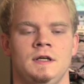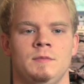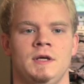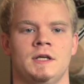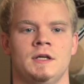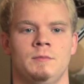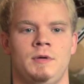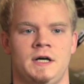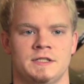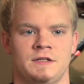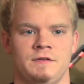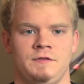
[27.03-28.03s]
in making a
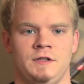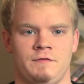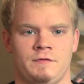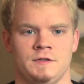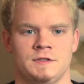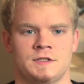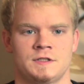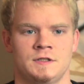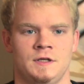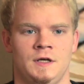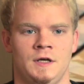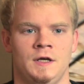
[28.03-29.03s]
positive difference
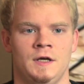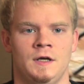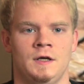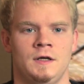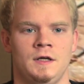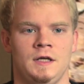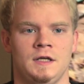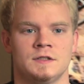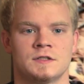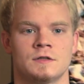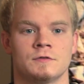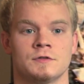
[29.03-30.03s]

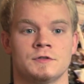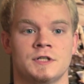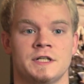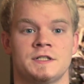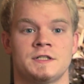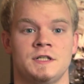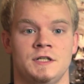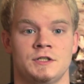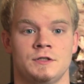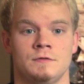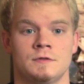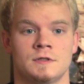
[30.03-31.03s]
in social justice
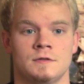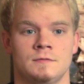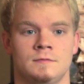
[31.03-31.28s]
issues.